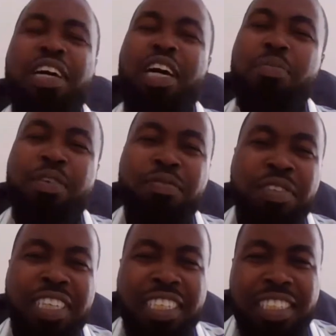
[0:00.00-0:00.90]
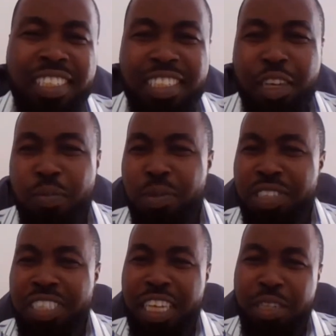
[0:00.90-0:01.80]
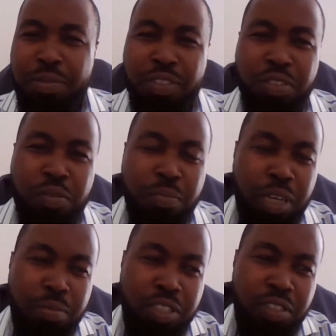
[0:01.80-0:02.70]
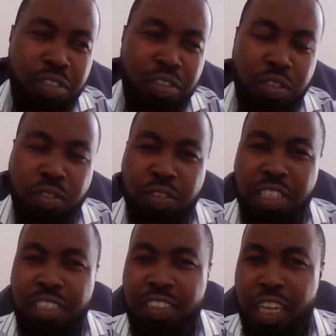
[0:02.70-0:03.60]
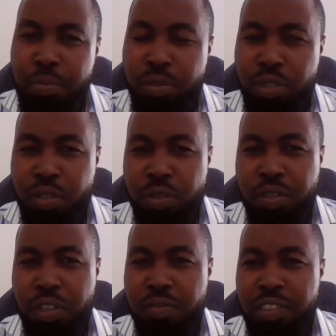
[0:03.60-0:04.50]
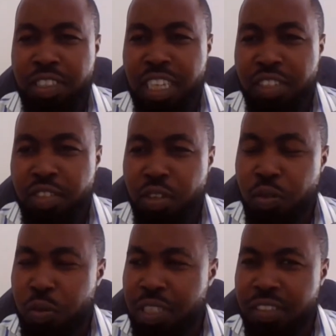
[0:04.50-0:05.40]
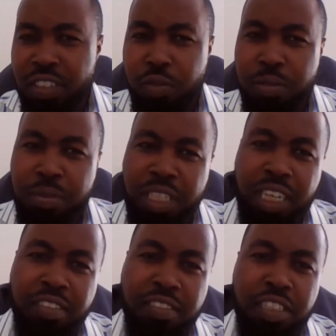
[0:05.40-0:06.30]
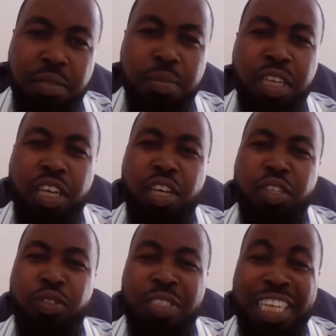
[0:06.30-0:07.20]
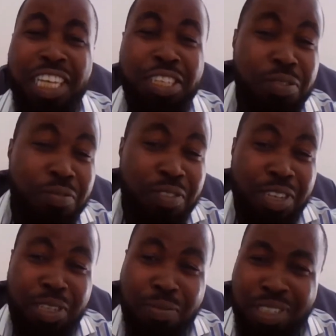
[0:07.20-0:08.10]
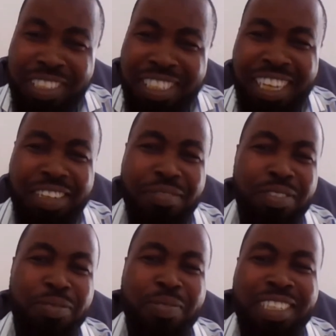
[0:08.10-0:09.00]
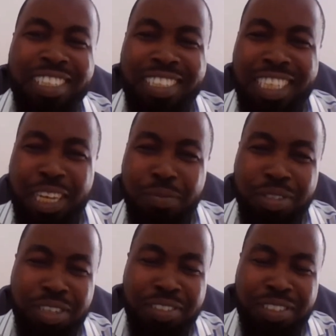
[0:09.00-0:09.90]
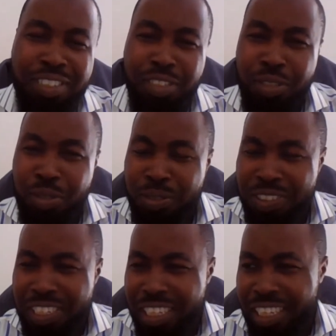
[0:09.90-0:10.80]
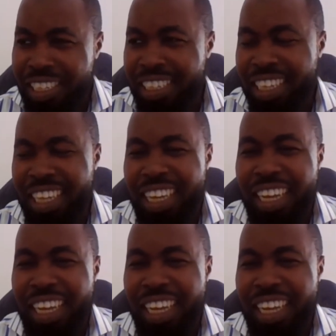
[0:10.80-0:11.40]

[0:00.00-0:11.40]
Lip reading: I'm afraid this is how much time is going to permit us on today's episode of the Tech Talk Wednesday with me, Kazeem. So thank you very much, sir, for spending time with us on the show today.